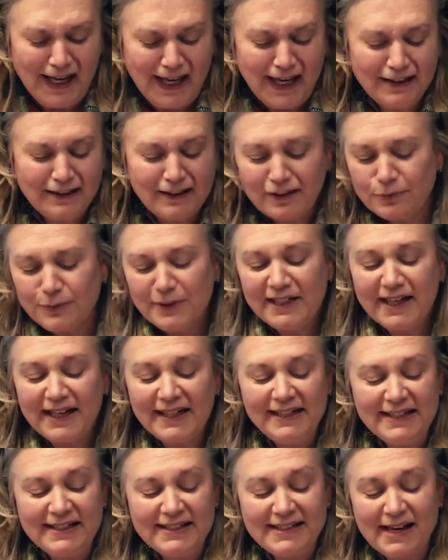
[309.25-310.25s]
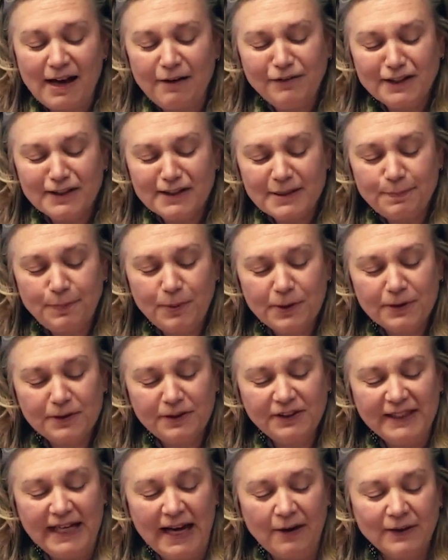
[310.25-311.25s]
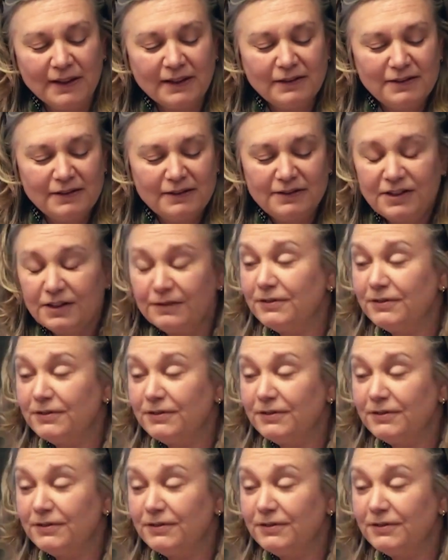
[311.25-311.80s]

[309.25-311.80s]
and 3IE's evidence portal now includes